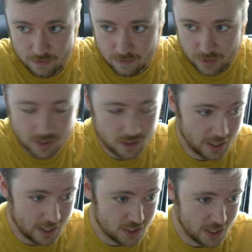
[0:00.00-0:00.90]
Thanks
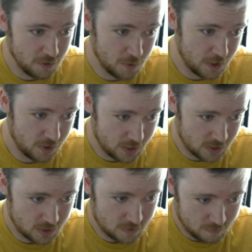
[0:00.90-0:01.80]
again to everyone on
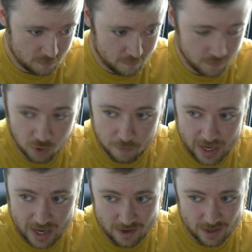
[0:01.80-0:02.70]
this notepad,